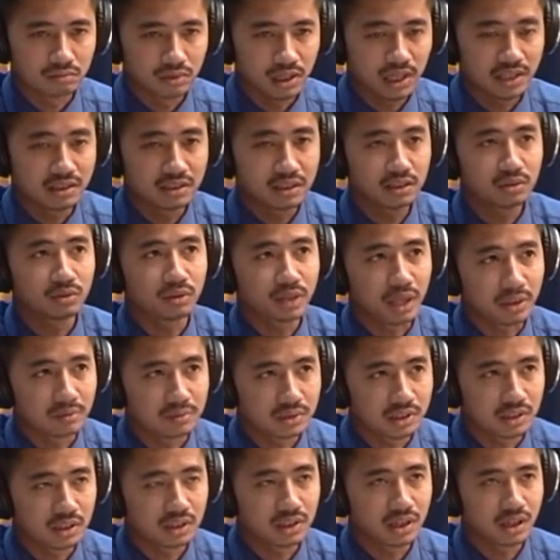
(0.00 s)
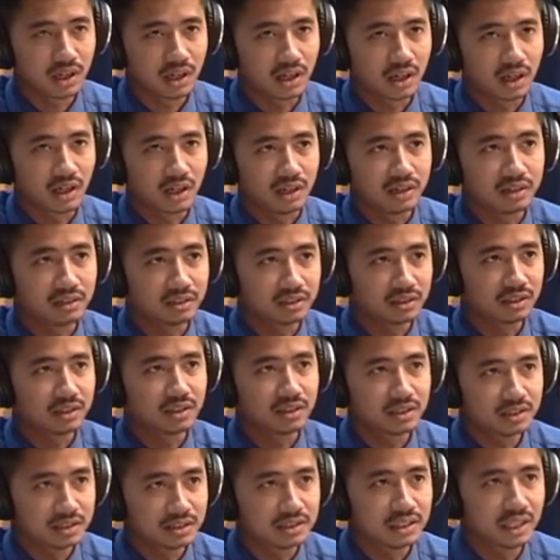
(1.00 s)
easy to capture their
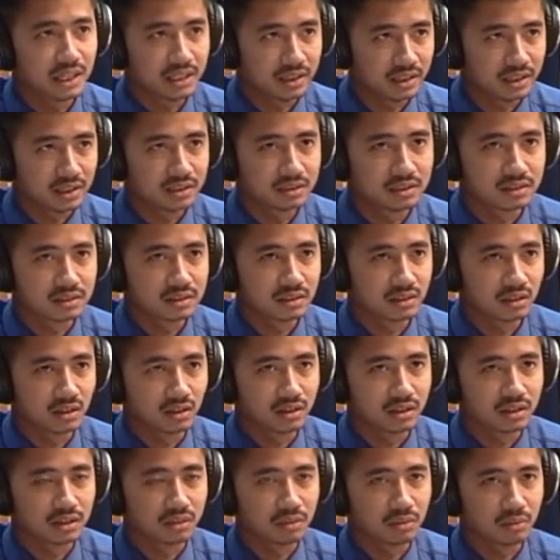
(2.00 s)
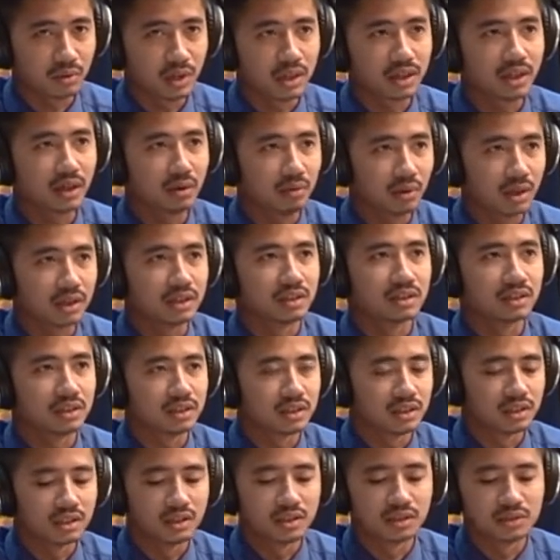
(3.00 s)
interest, their needs on what they want.
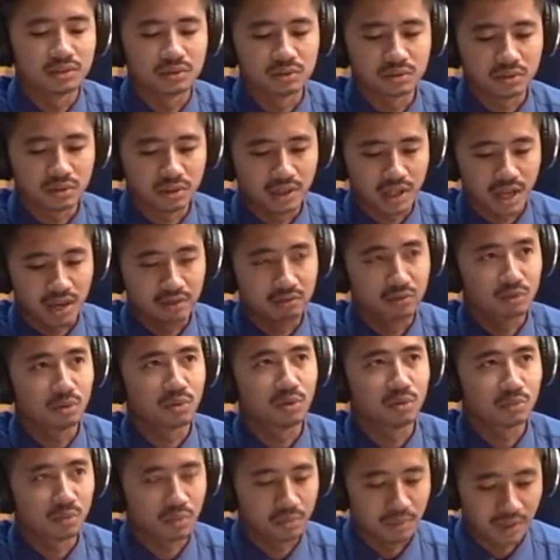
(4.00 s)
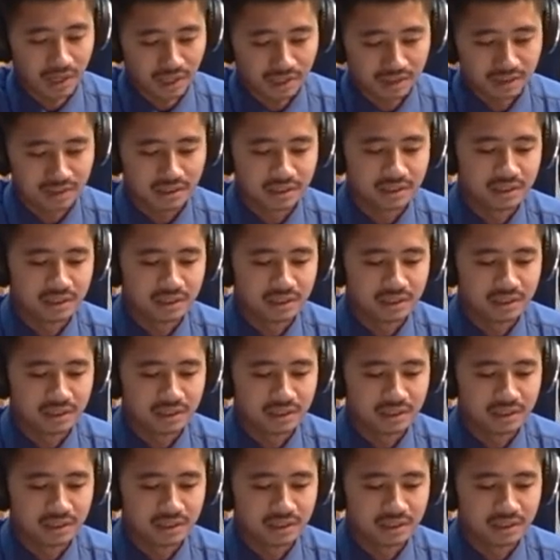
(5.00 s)
So they have to go mobile.